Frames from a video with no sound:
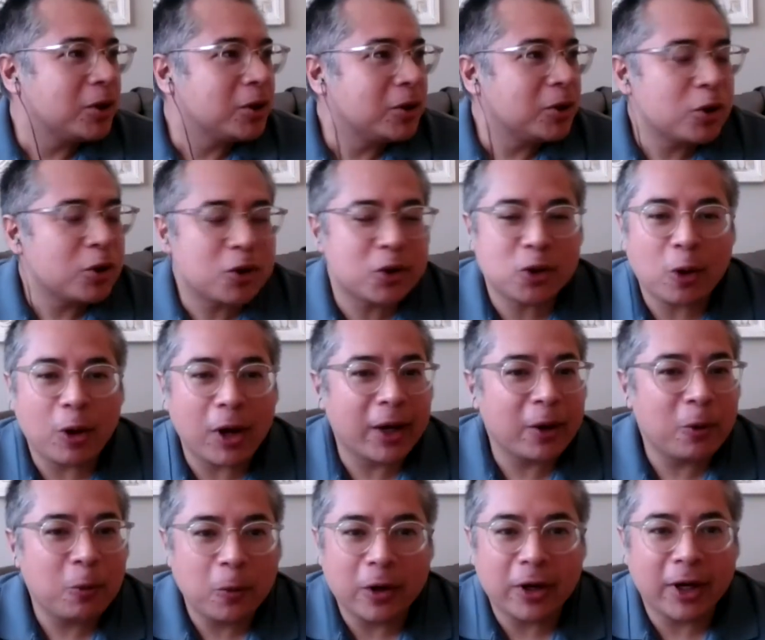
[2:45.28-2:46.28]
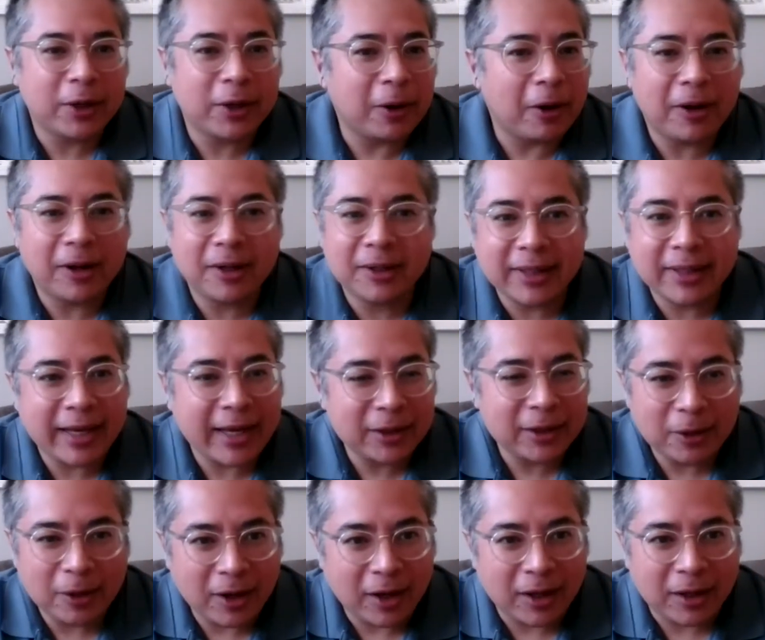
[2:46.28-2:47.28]
sawing wood all day
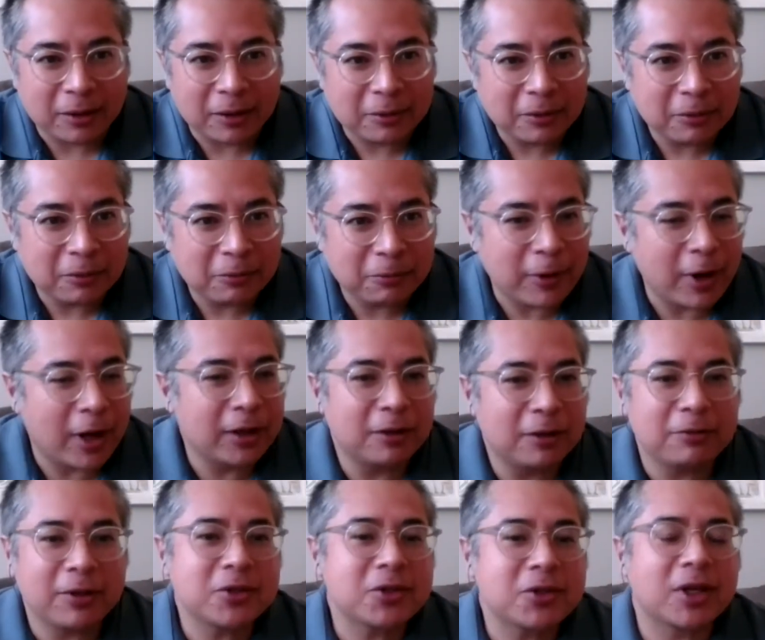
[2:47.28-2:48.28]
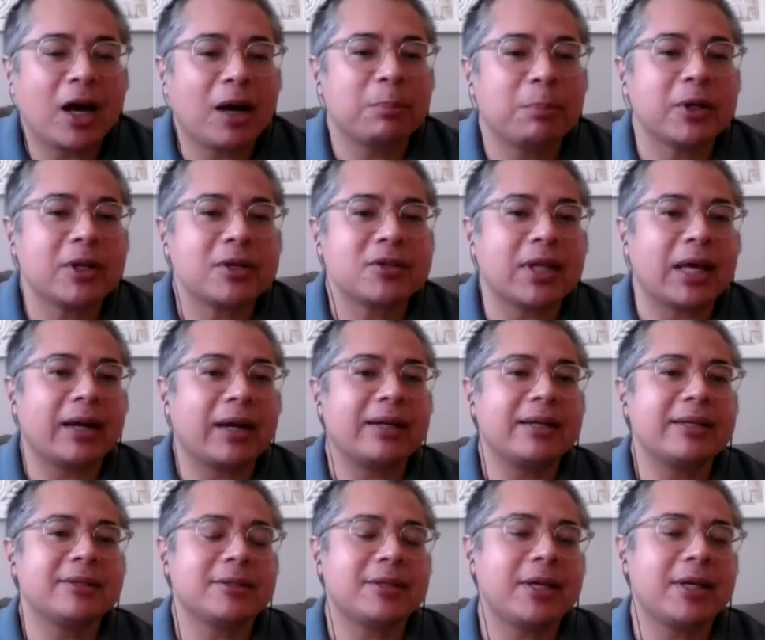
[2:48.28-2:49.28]
long for all of these companies that I
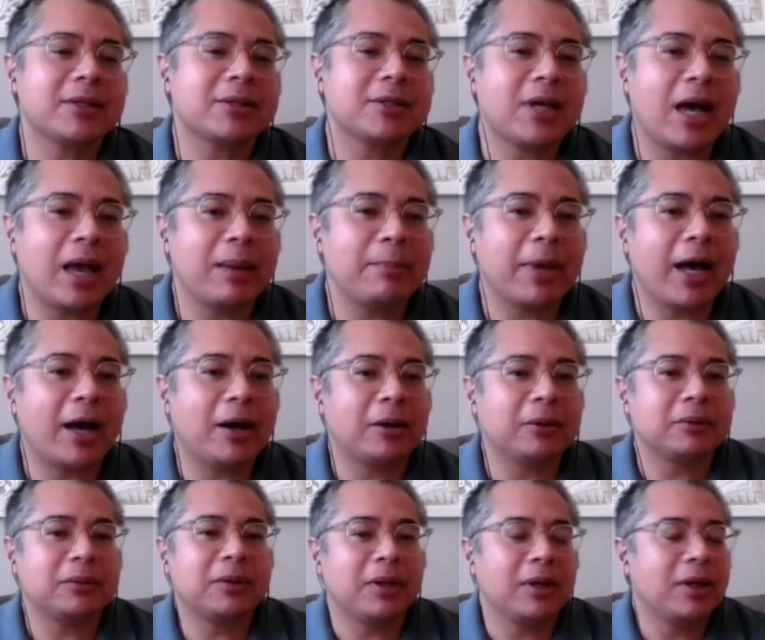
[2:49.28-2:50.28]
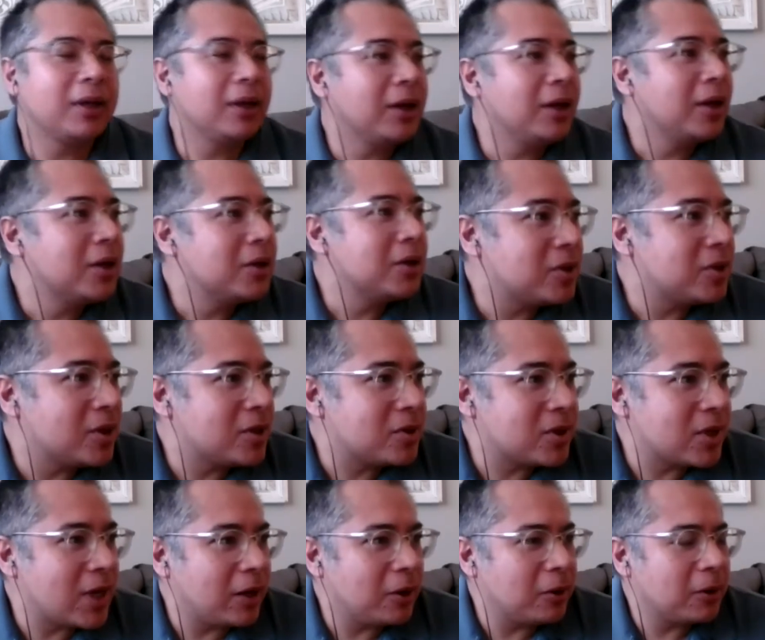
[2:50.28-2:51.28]
didn't take time out to
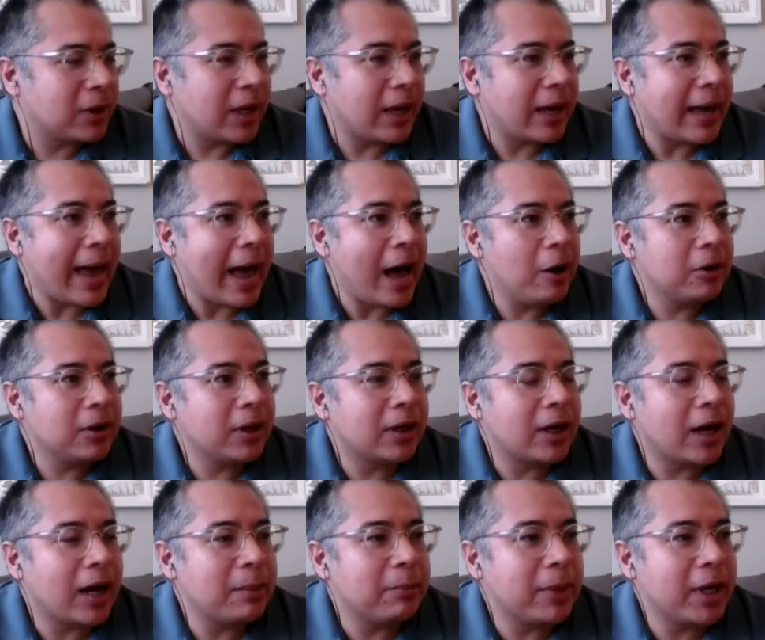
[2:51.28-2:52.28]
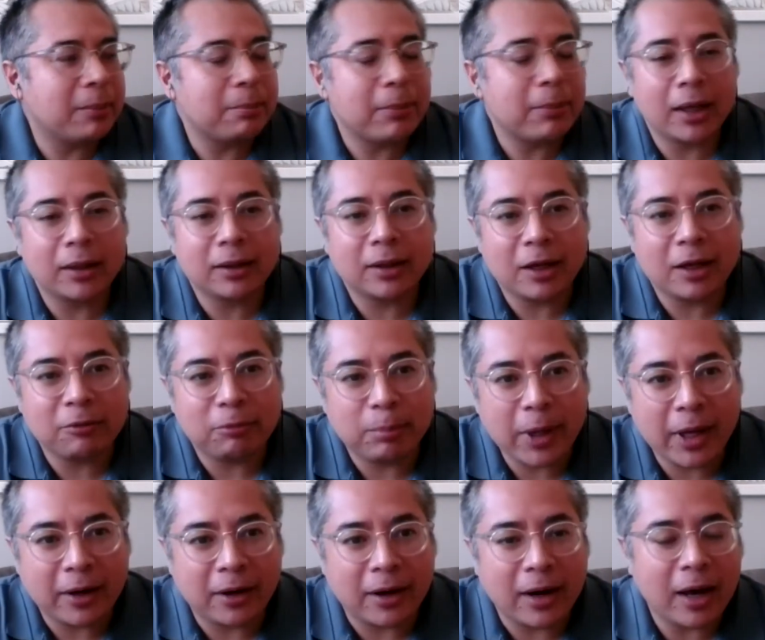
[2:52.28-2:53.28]
say, okay, how can I make my life
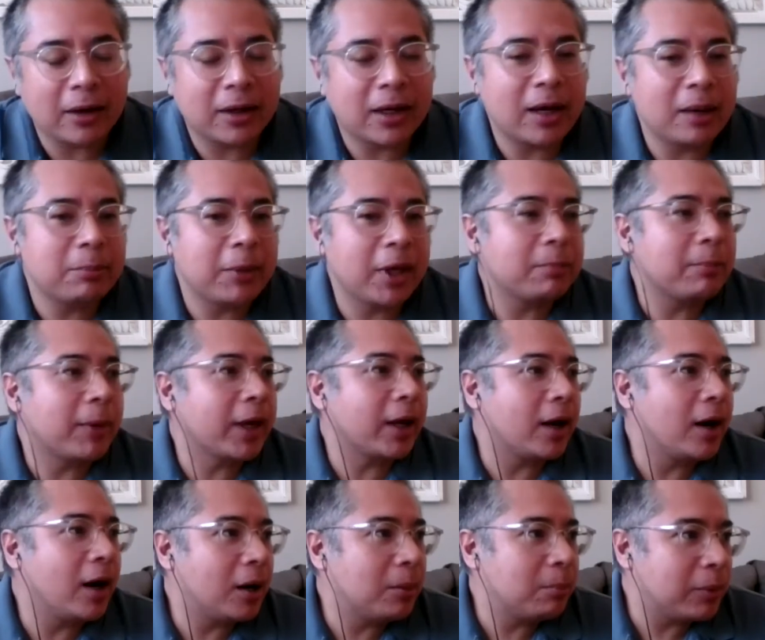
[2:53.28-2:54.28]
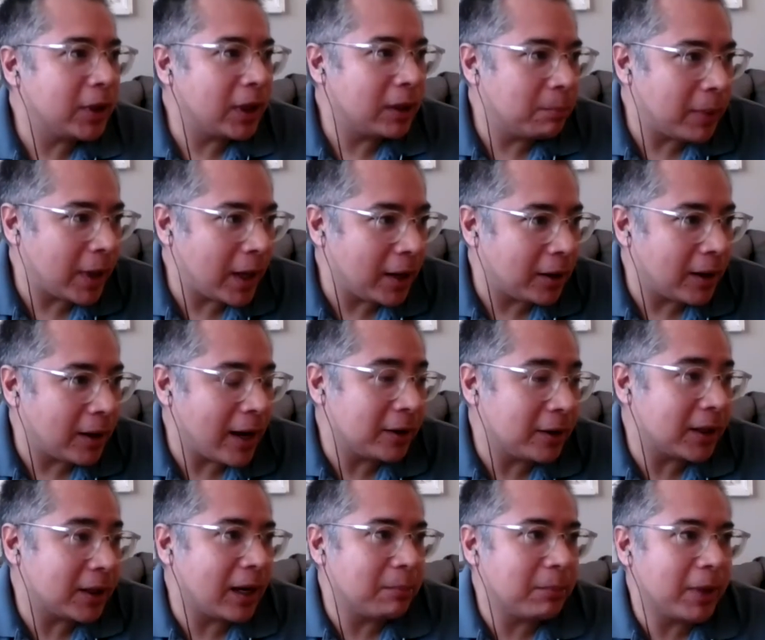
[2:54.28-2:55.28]
better? How can I make my company better? How
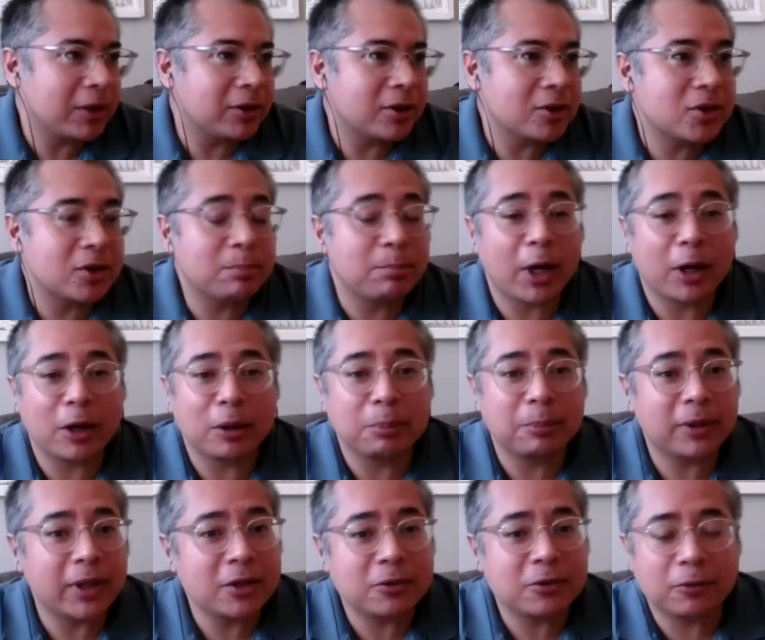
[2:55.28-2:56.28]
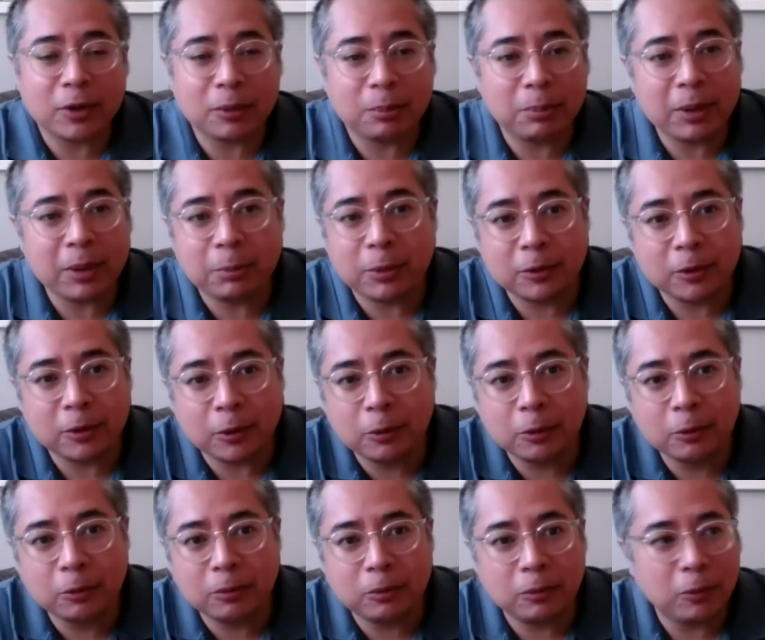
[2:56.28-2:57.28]
can I make this a better place for the people
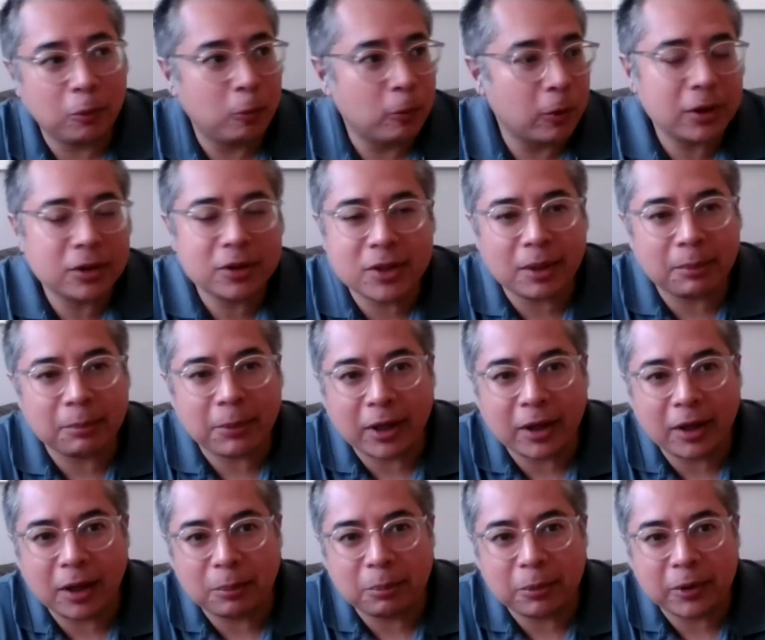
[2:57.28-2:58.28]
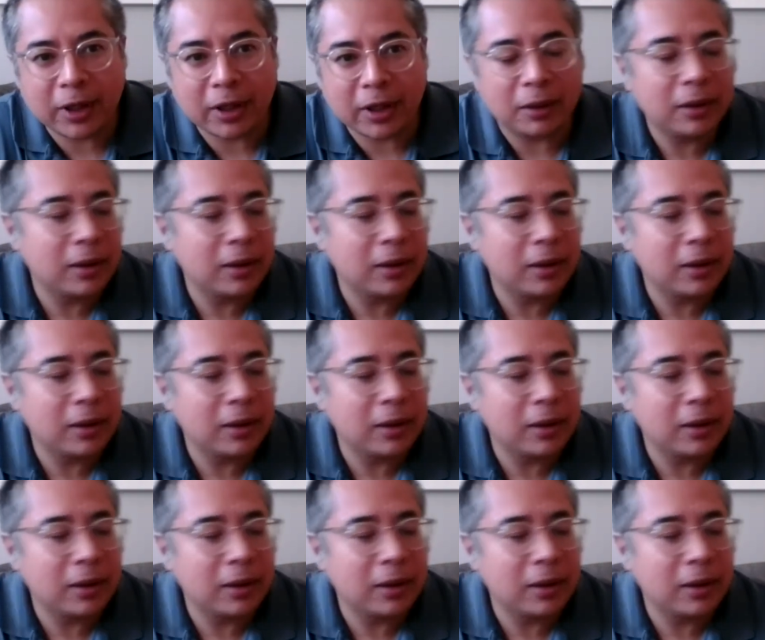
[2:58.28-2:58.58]
who worked at my company?